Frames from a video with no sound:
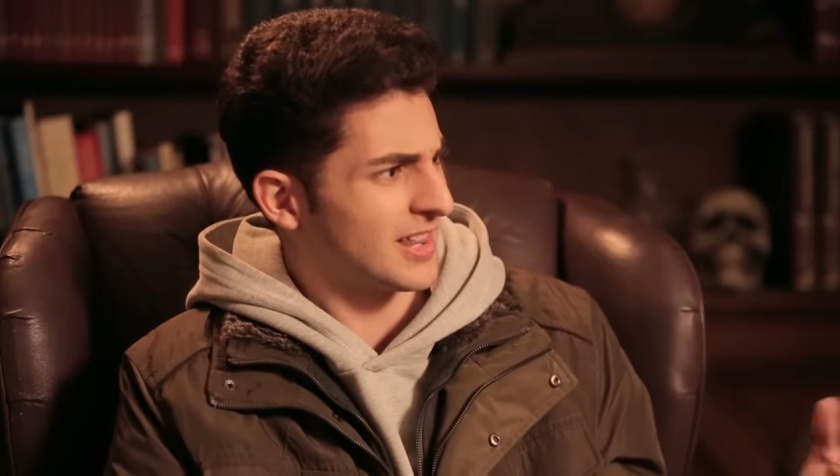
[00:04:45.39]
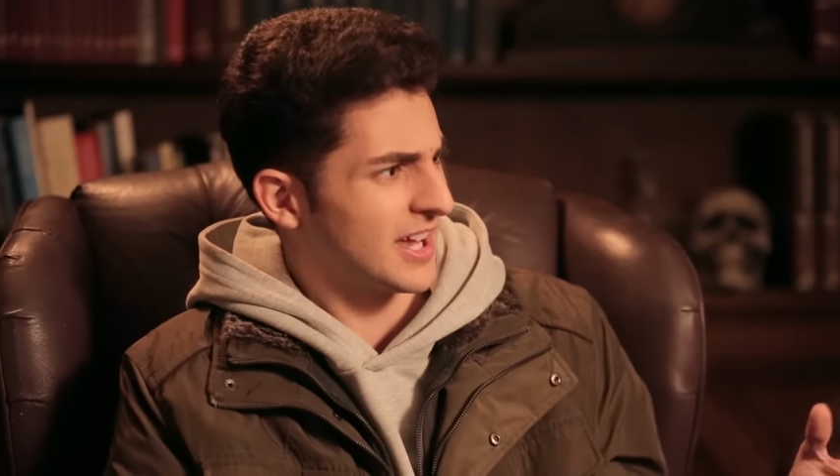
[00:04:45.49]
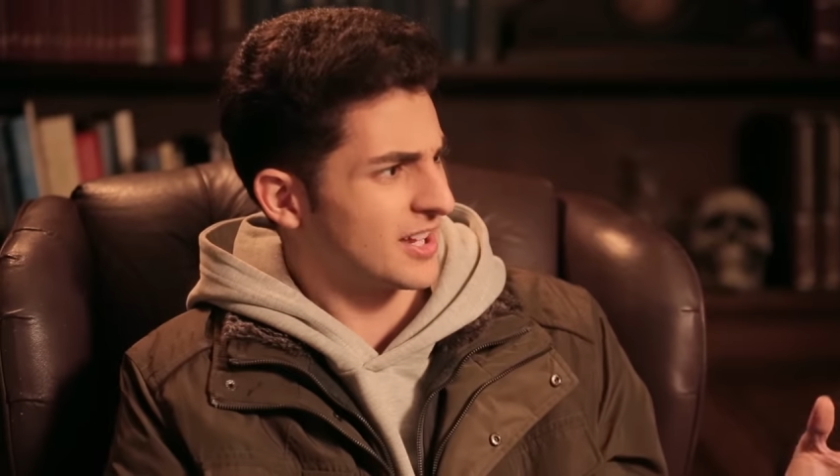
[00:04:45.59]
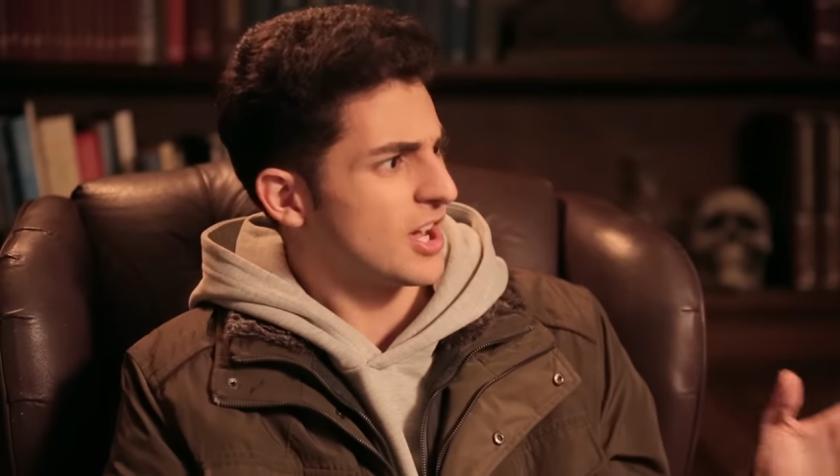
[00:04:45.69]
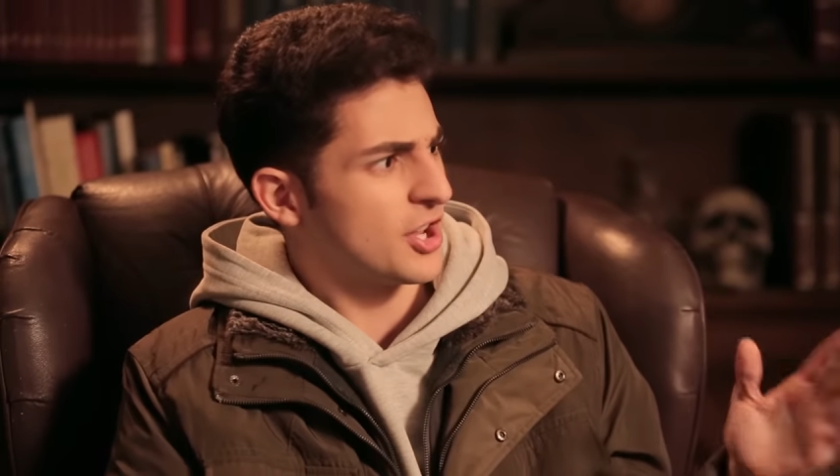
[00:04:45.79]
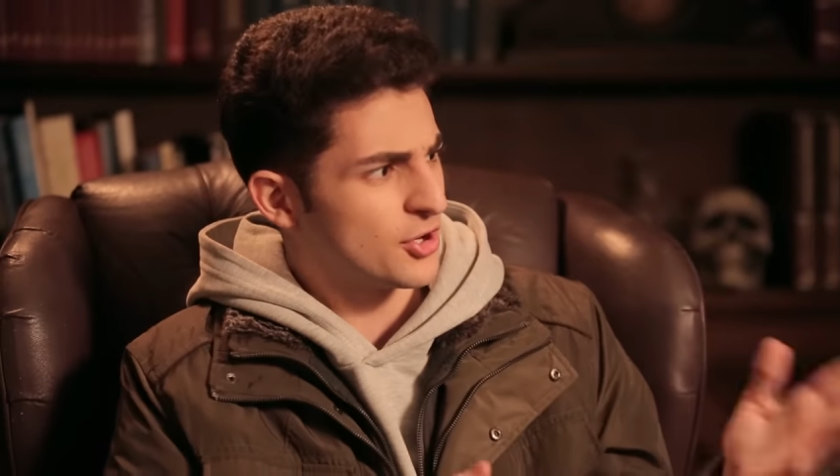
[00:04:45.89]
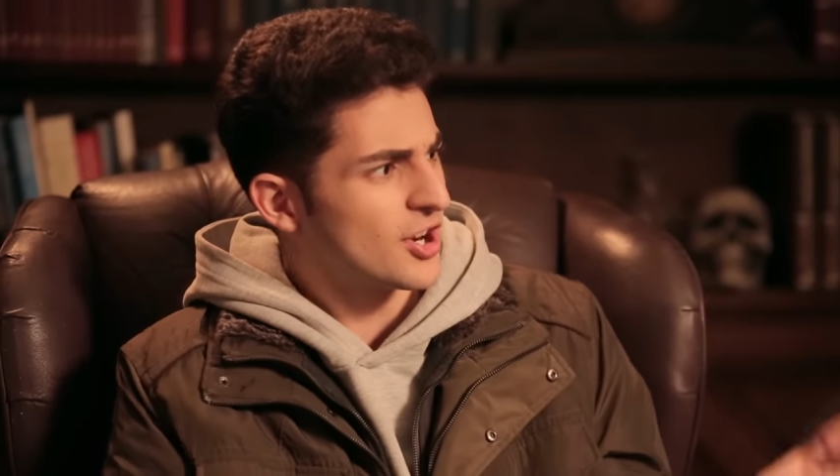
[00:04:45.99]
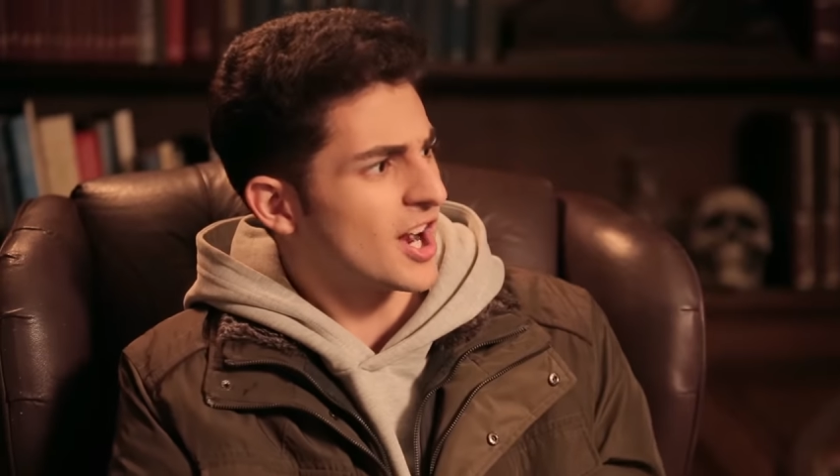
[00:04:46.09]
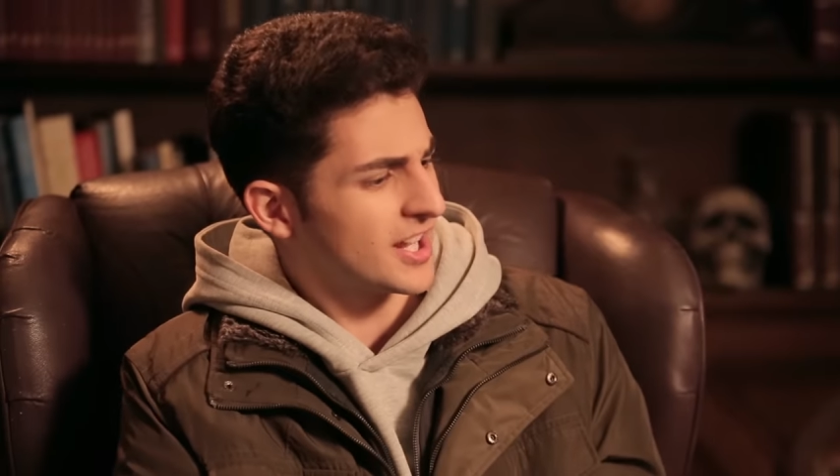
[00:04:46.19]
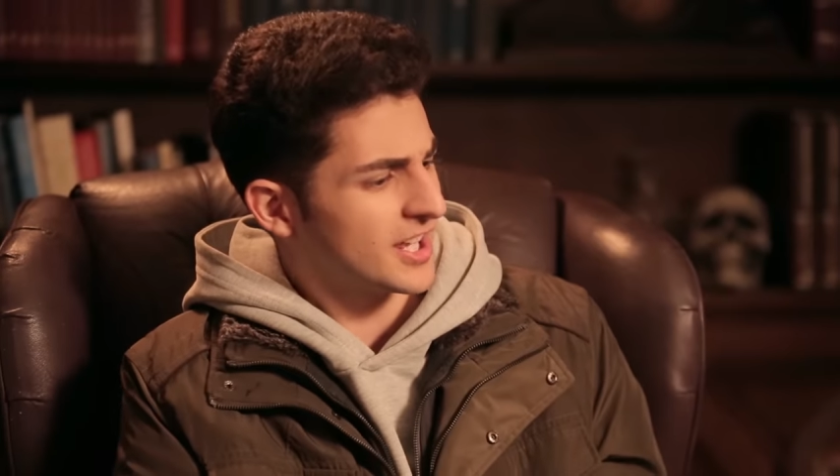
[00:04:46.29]
Like, you're
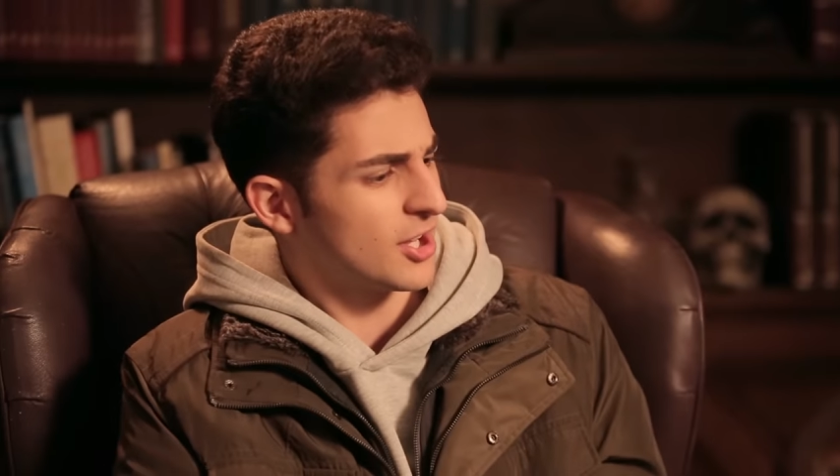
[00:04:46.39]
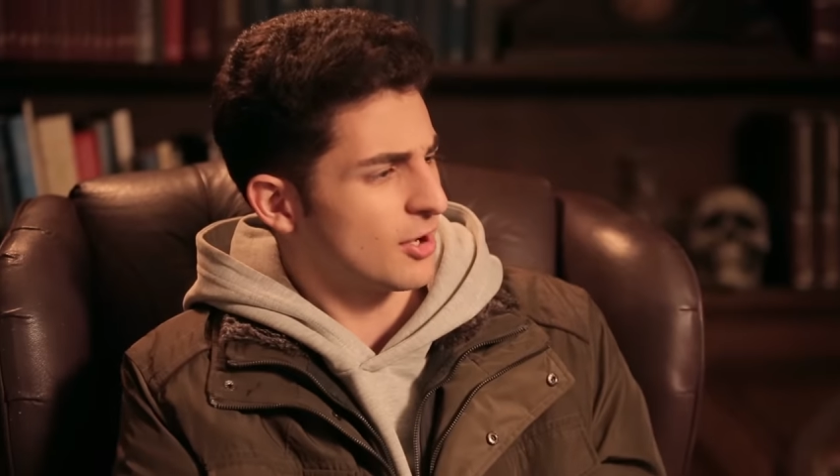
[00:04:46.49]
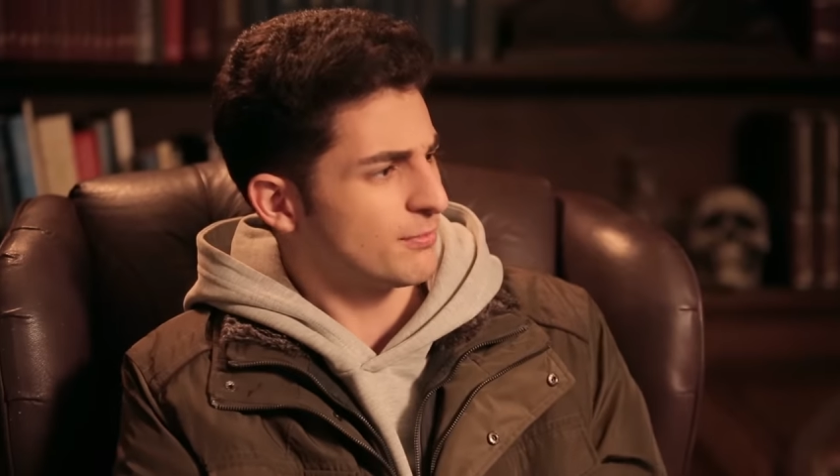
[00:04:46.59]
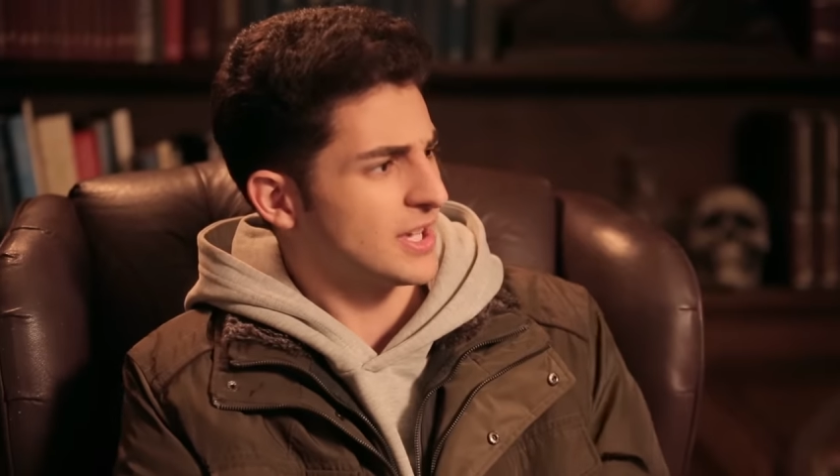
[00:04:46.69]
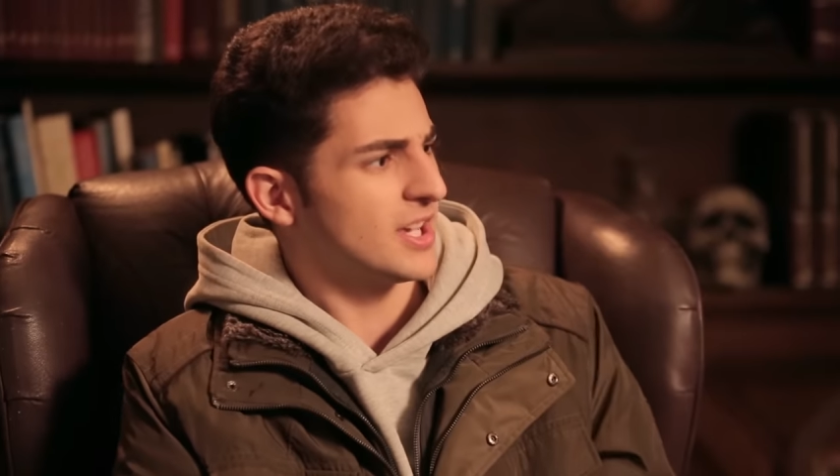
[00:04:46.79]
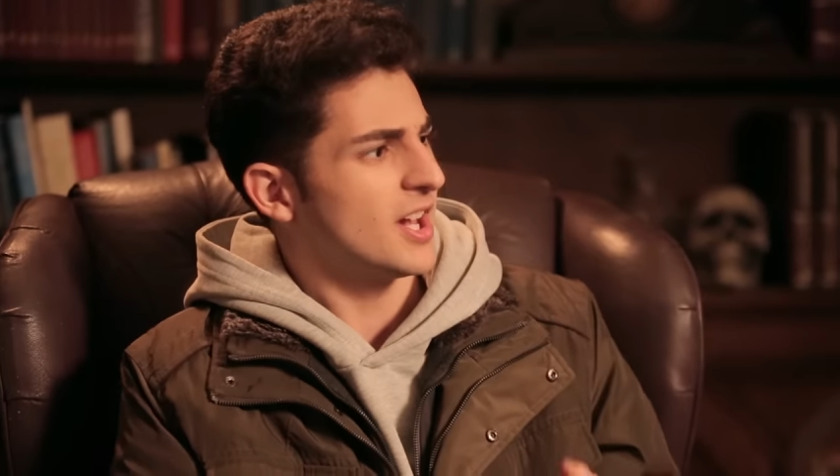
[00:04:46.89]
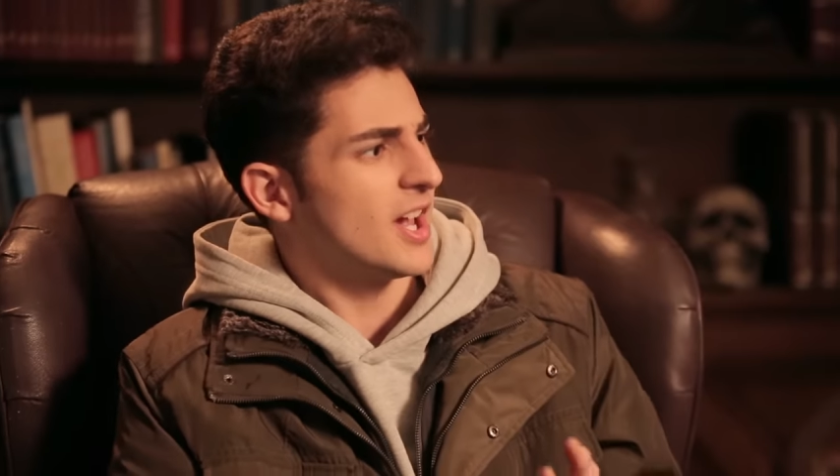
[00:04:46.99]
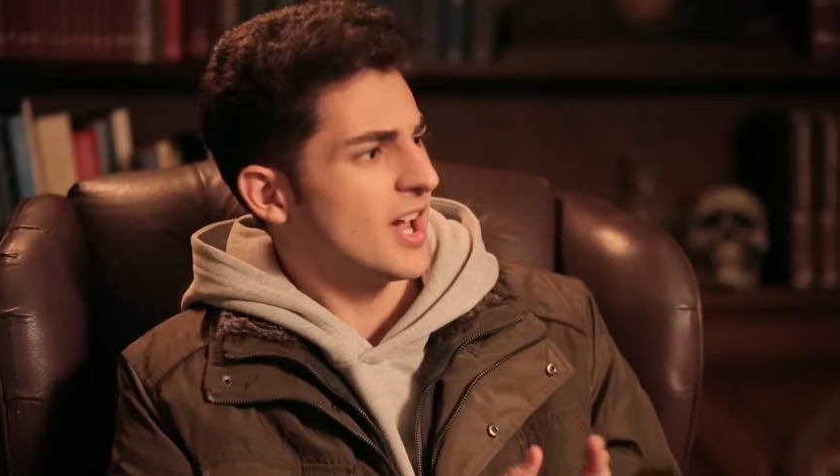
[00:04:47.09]
not gonna kill me,